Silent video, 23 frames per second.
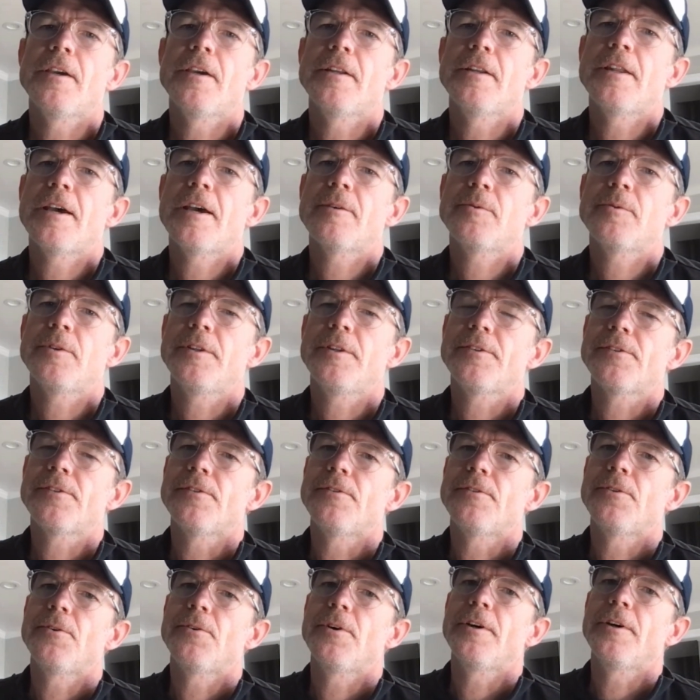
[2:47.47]
and now we'll listen
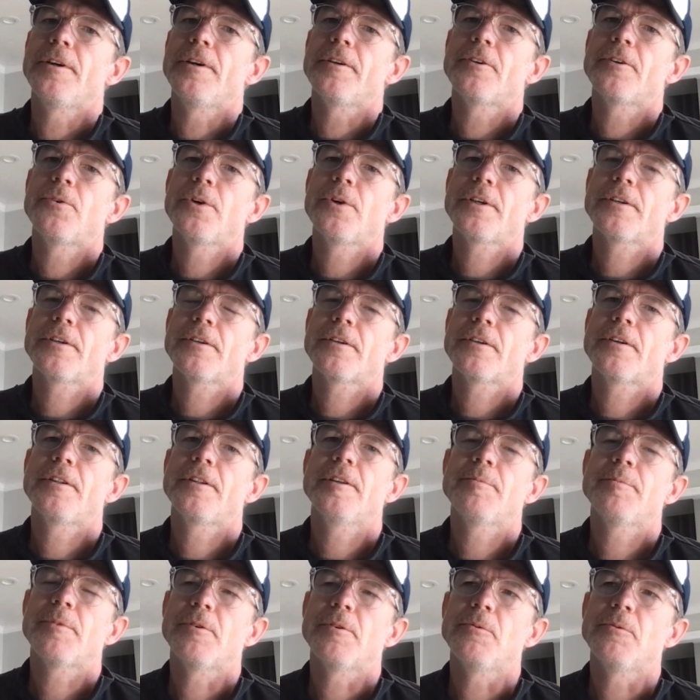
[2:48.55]
to a quick
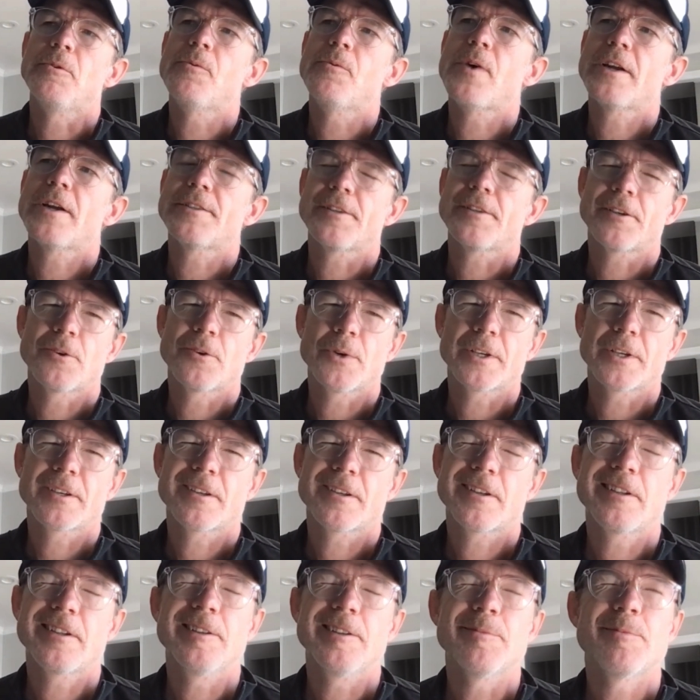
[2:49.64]
clip, or we'll watch a quick
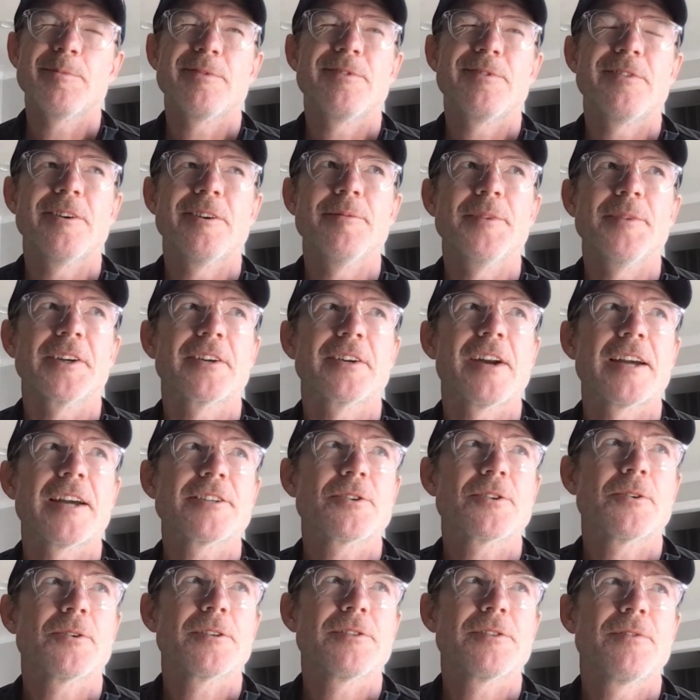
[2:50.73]
clip from the
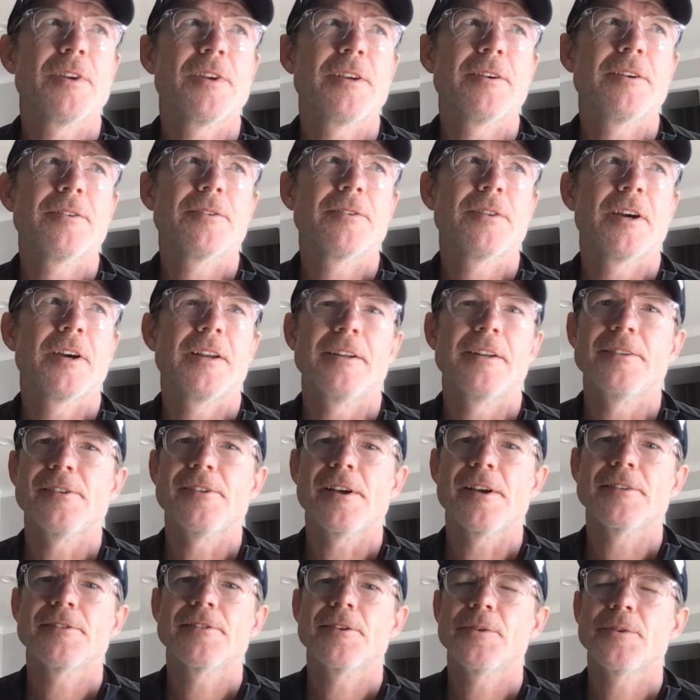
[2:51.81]
crash course video that is
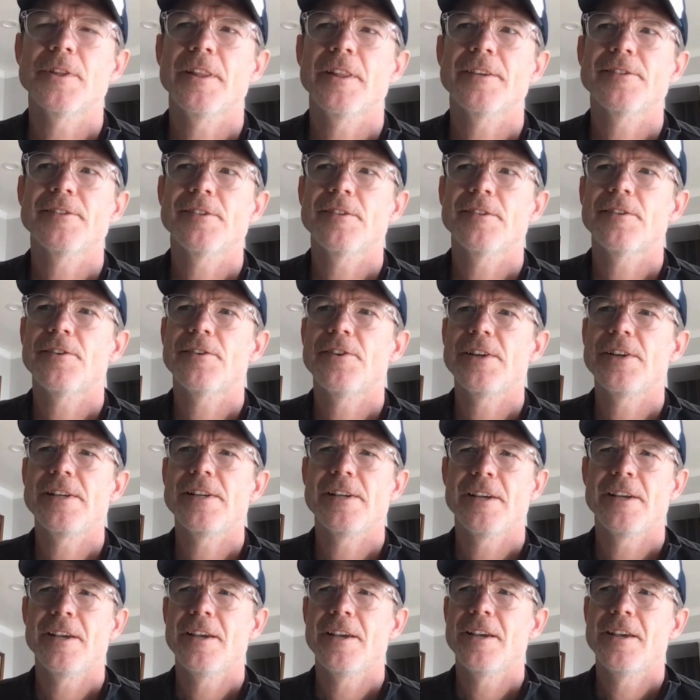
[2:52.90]
also in lesson 3.
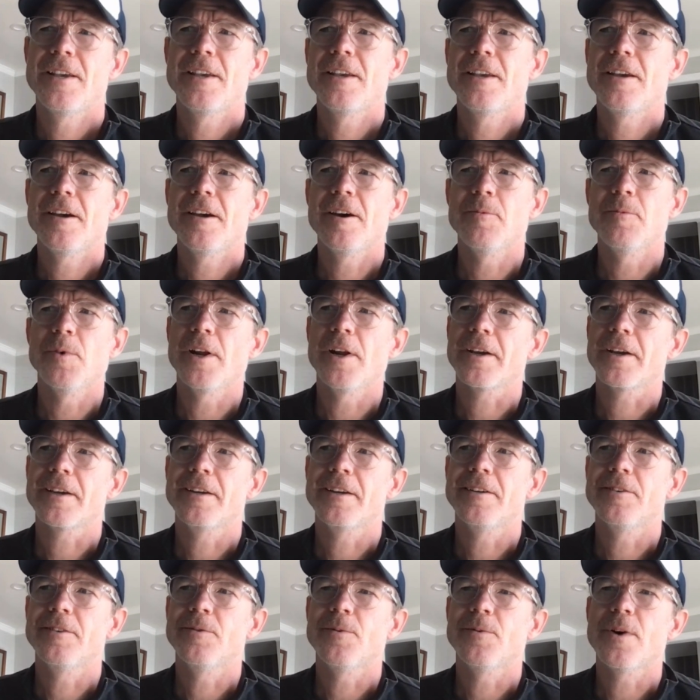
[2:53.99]
We're not going
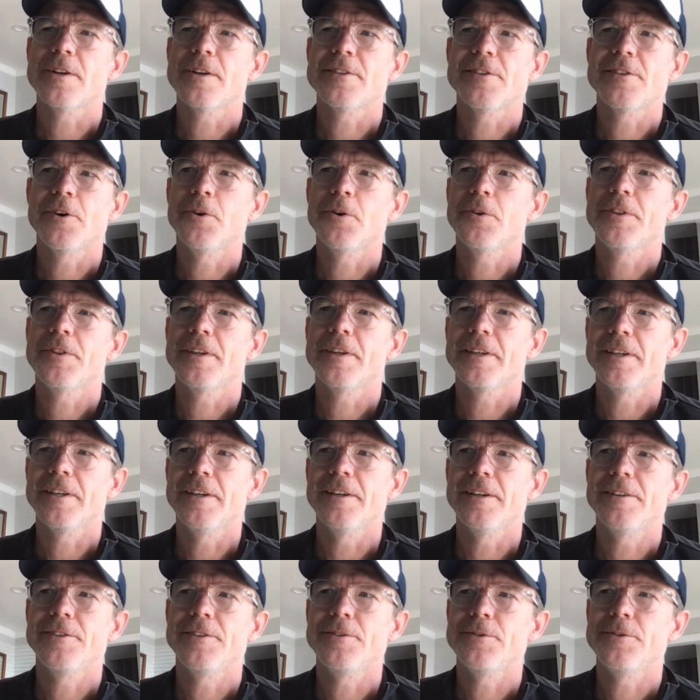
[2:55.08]
to watch the whole thing
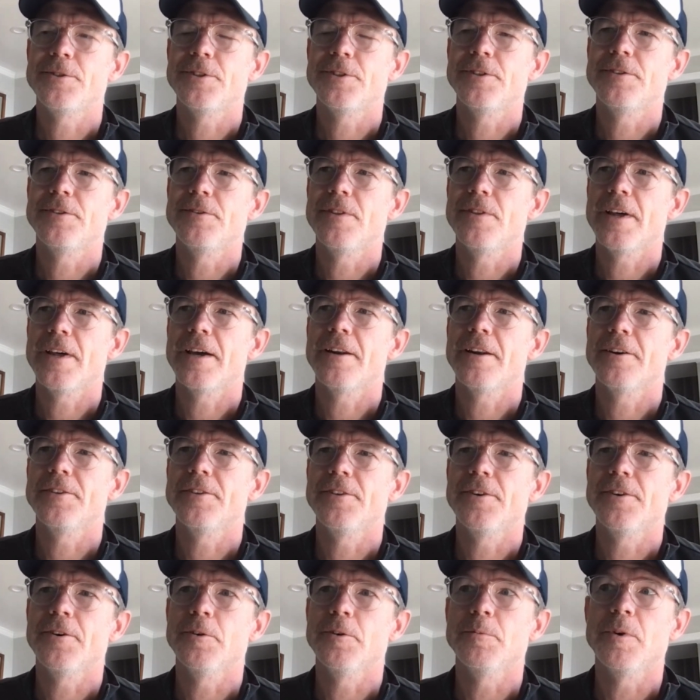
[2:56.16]
here. You should do that on
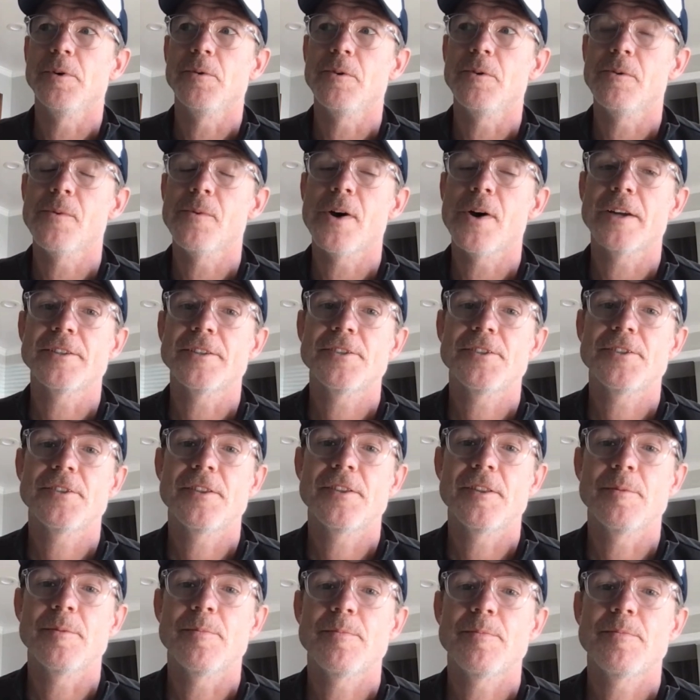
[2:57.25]
your own, but we'll watch
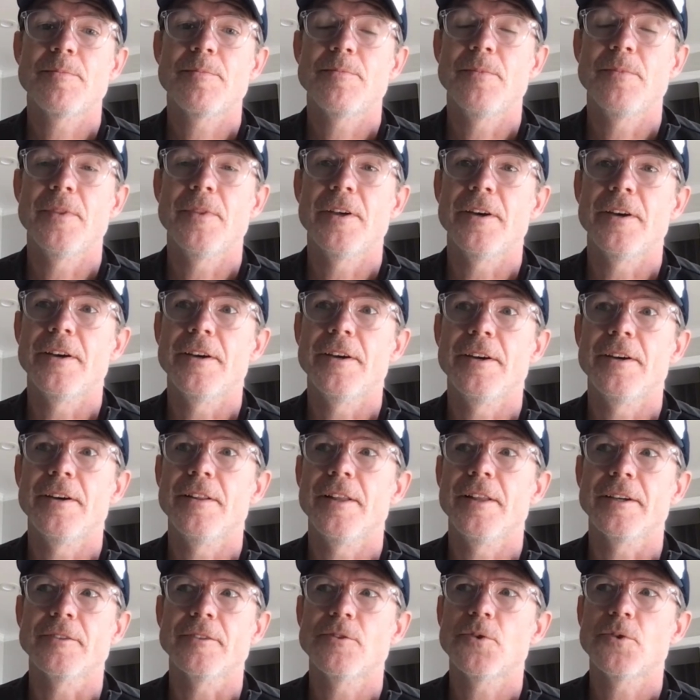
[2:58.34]
the
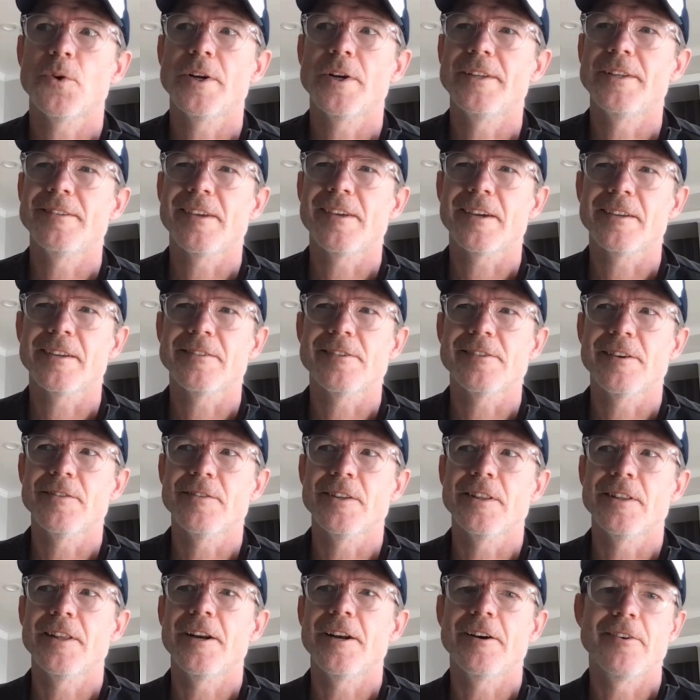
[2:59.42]
like 20 seconds of
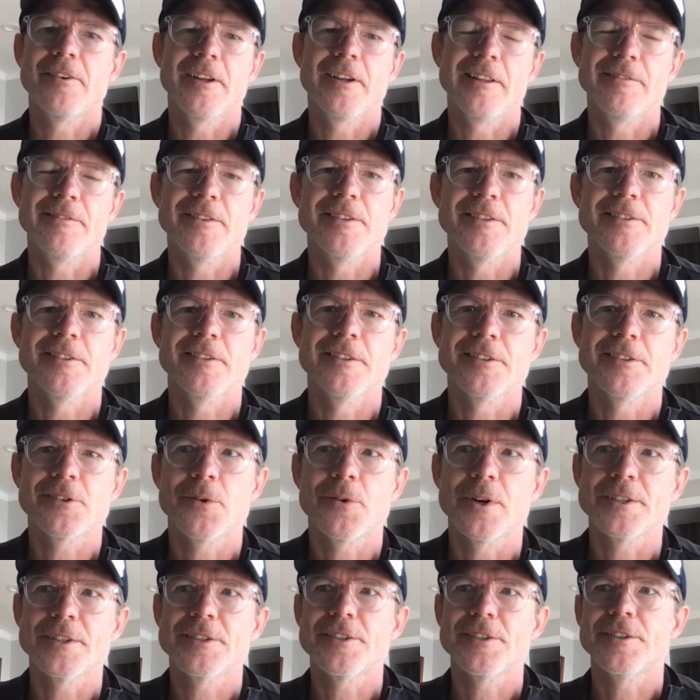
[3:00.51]
it that are relevant to this
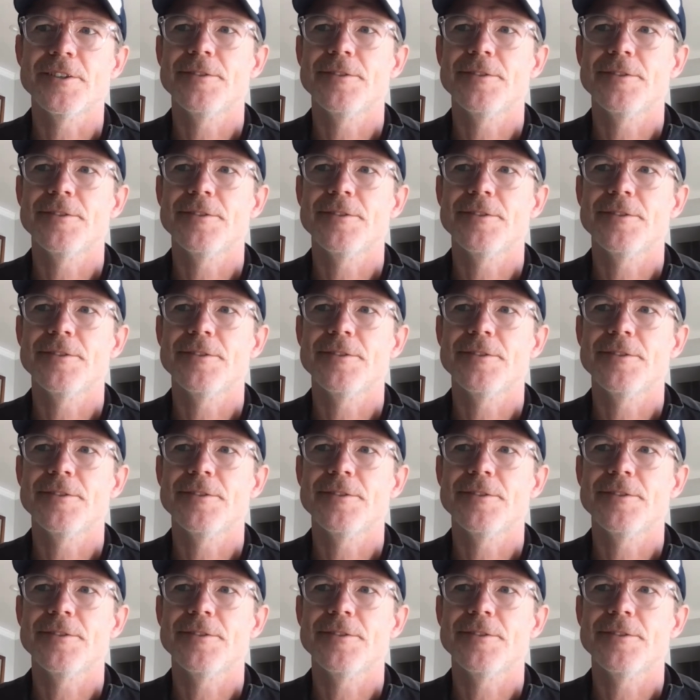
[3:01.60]
question.